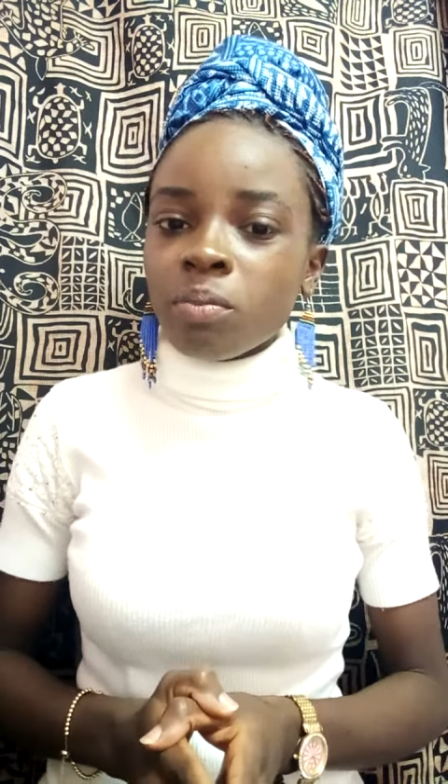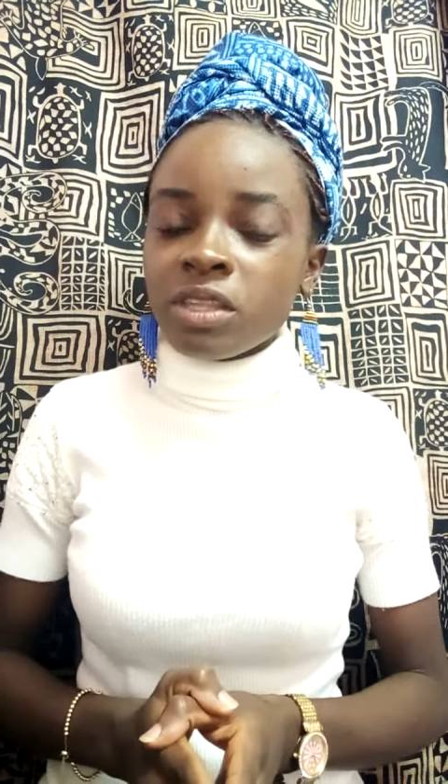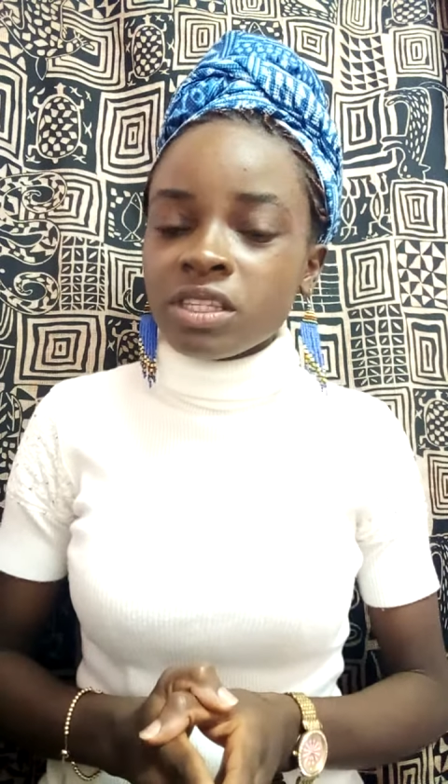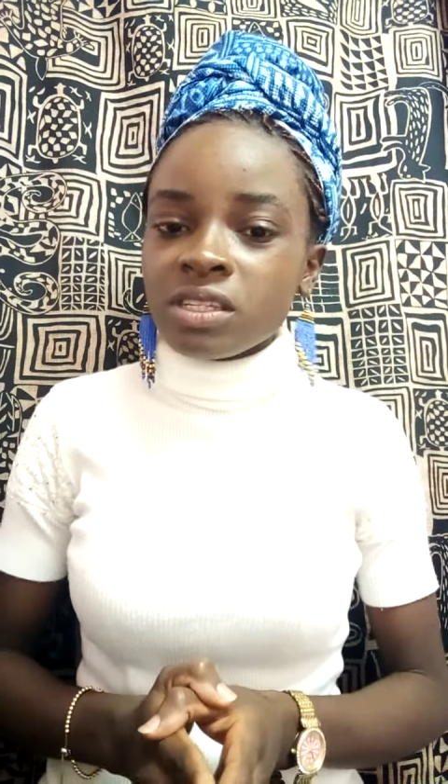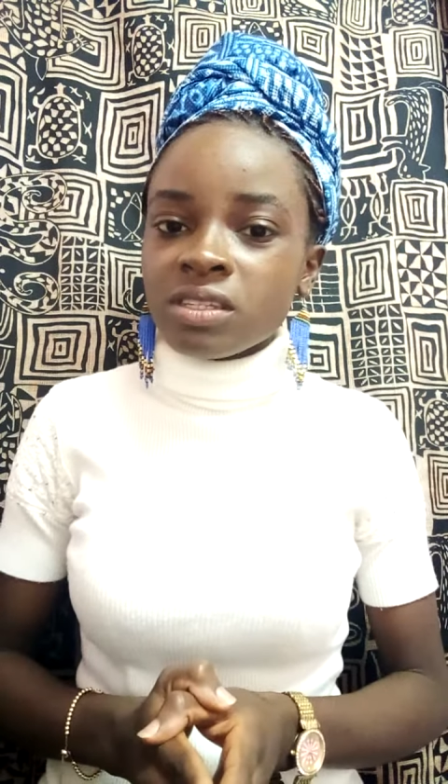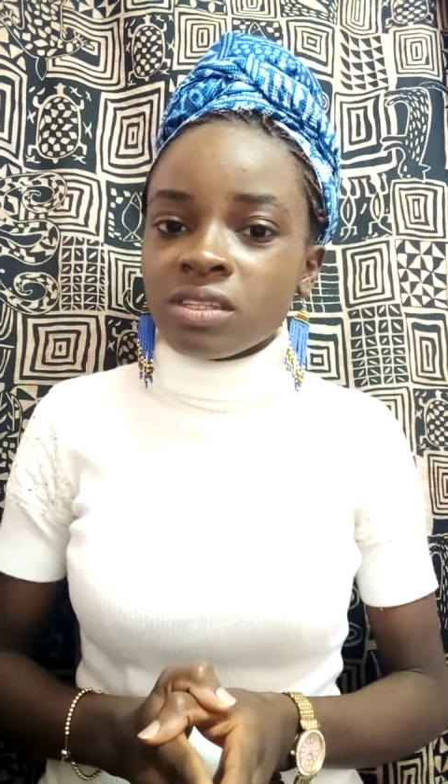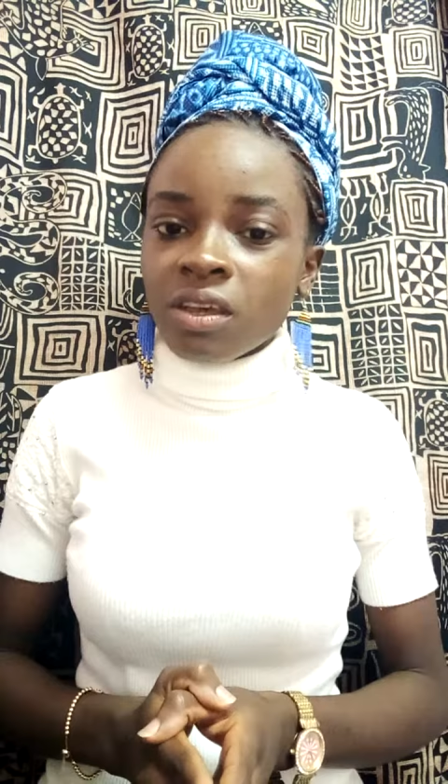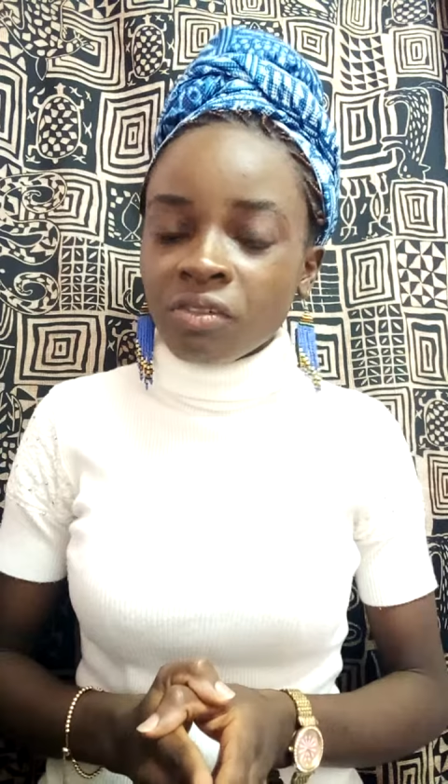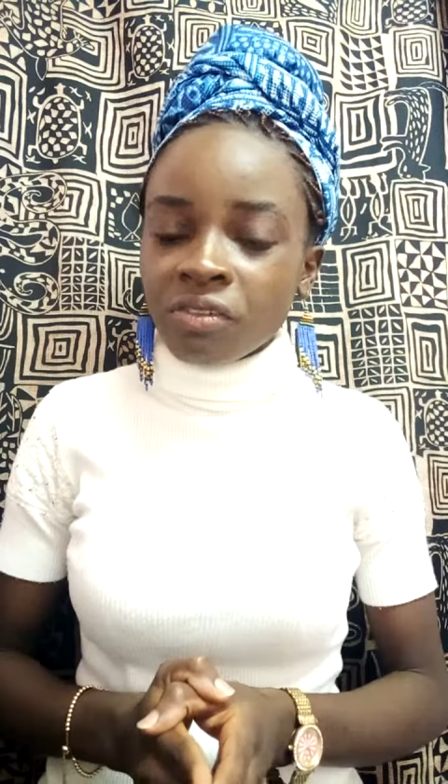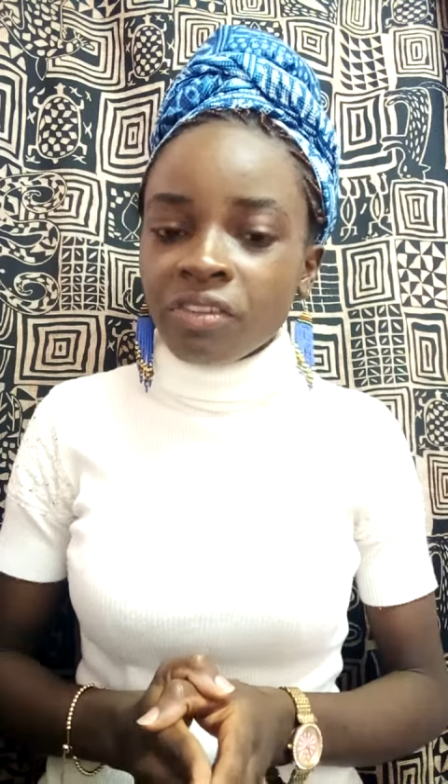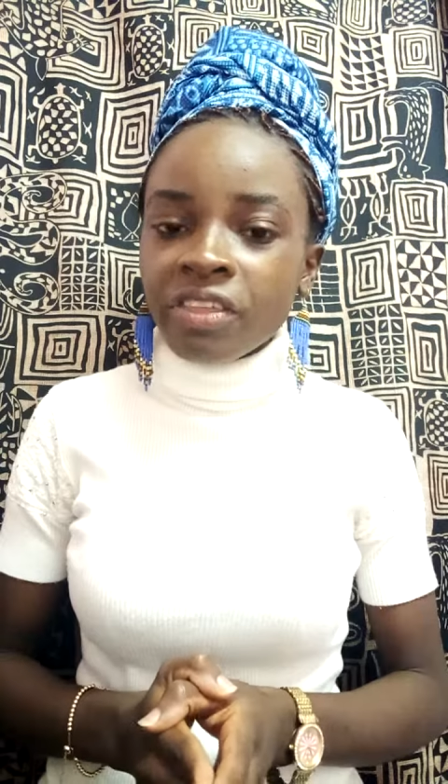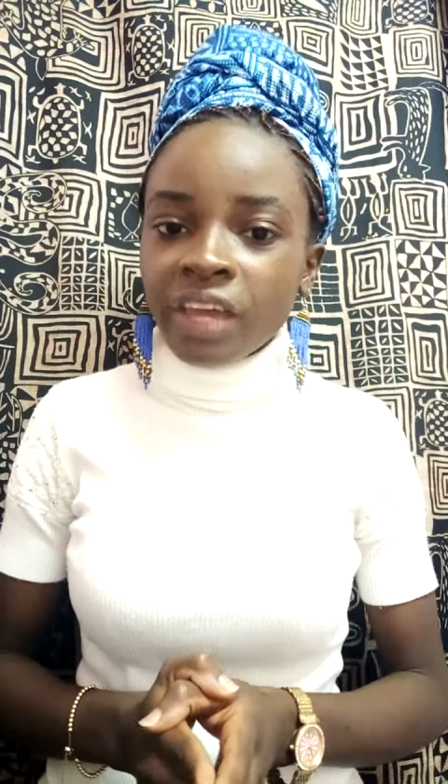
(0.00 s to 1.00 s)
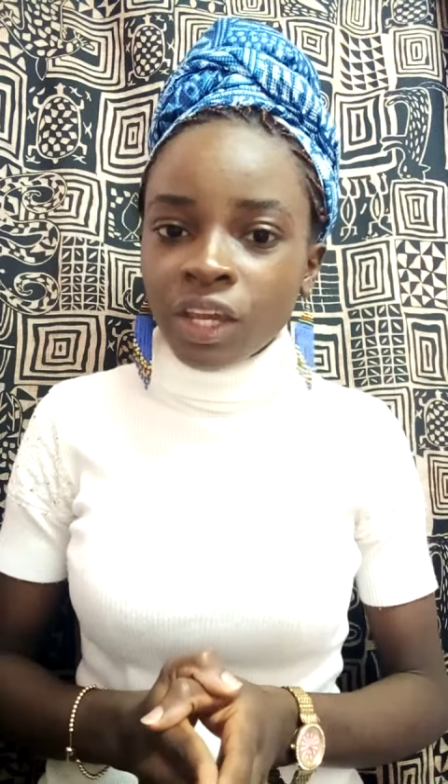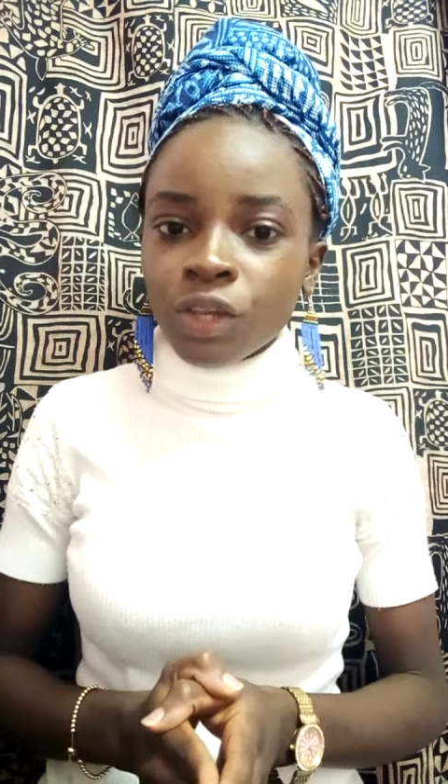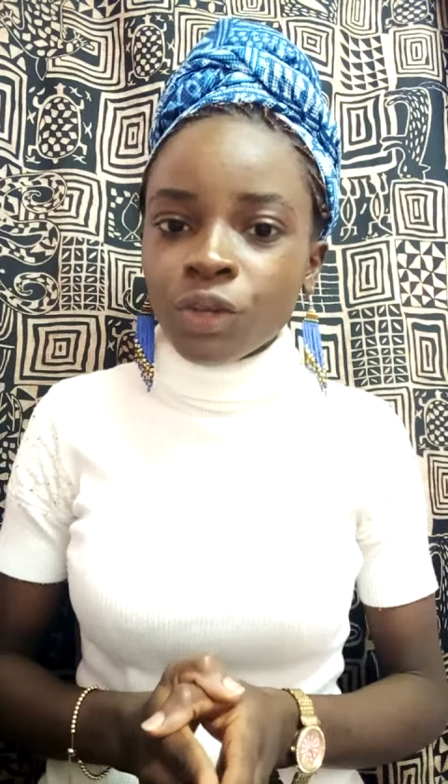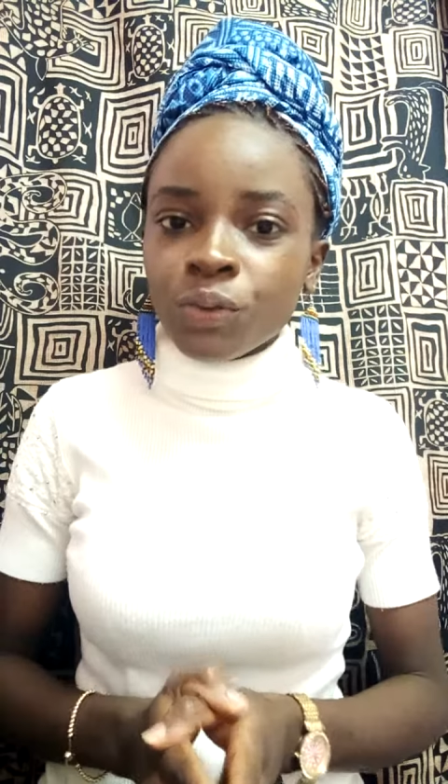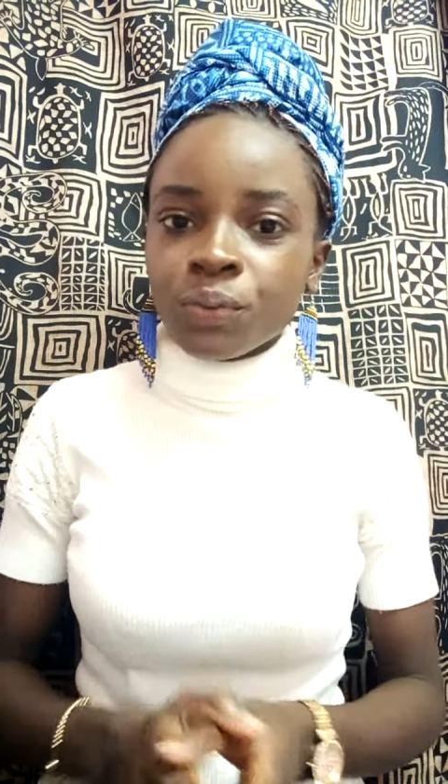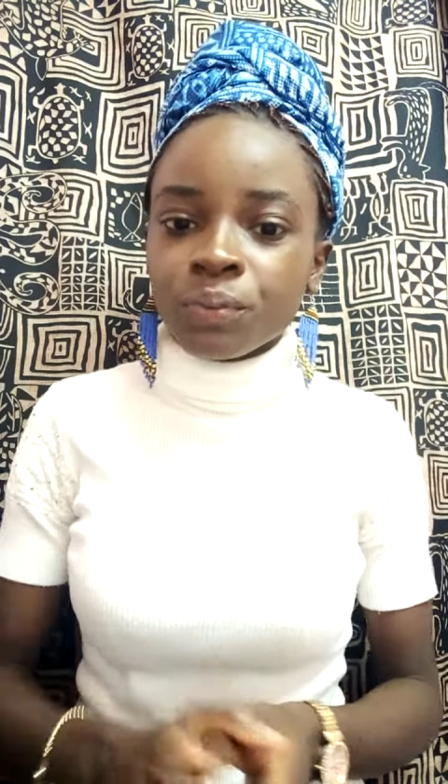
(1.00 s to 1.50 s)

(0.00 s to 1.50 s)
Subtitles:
they deserve. Thank you.